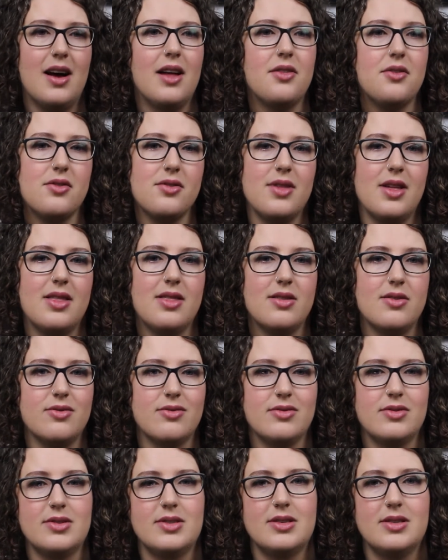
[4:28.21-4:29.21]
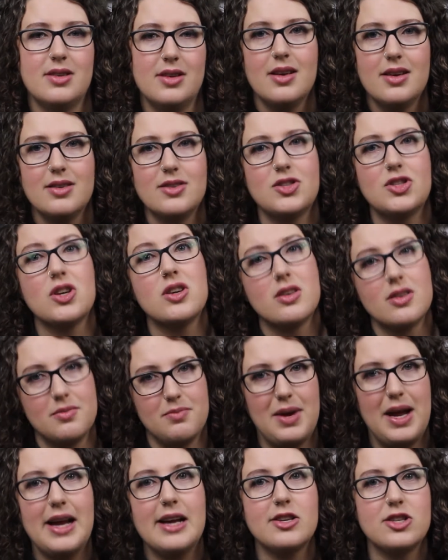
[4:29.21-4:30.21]
other than those
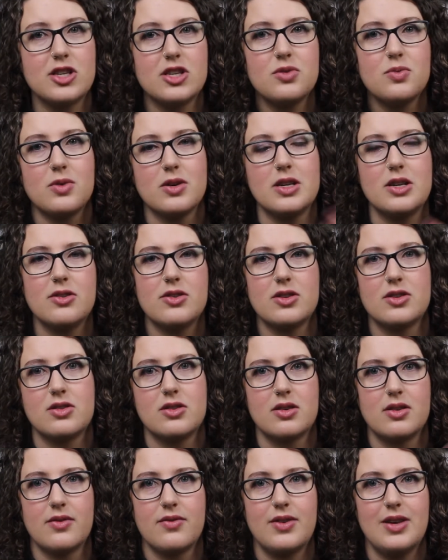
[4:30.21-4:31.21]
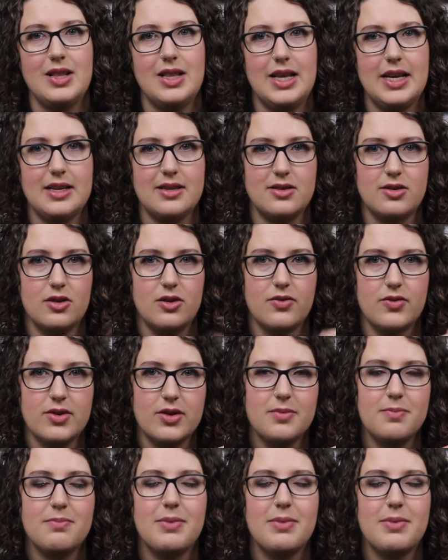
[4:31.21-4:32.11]
certain pages where you just sort of glazed over,